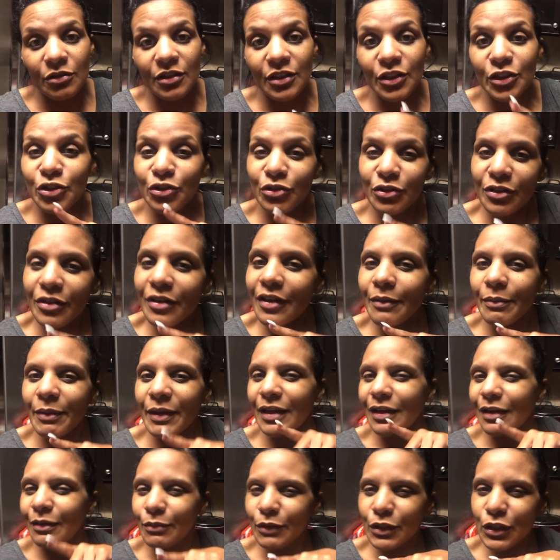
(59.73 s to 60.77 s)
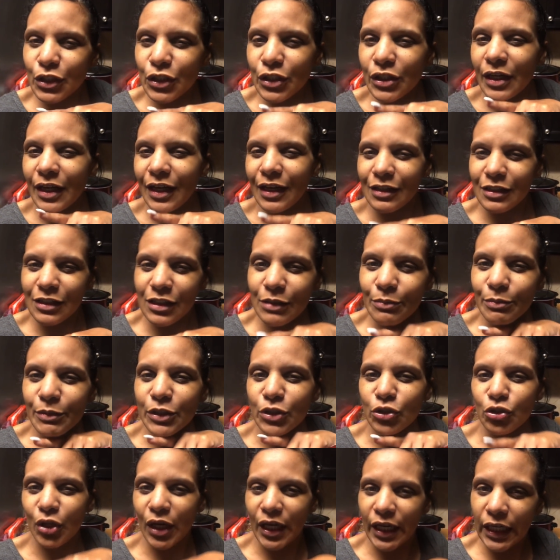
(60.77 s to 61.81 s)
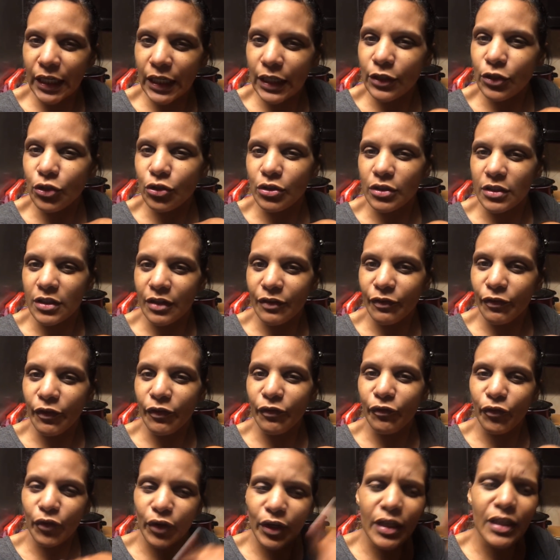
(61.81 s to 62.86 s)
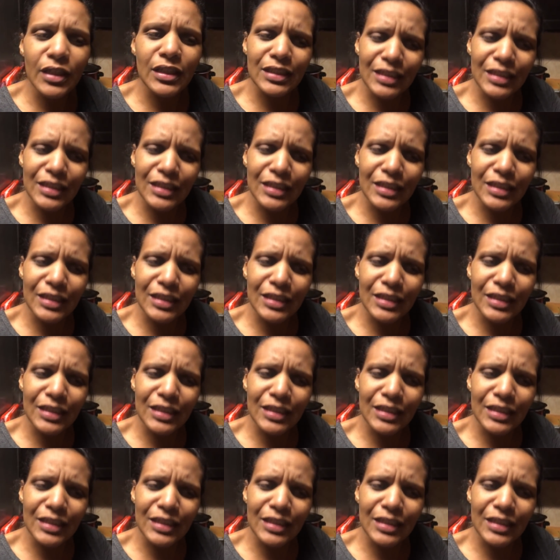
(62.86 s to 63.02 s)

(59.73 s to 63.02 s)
because you know they be coming to your house and be trying to get your stuff for free.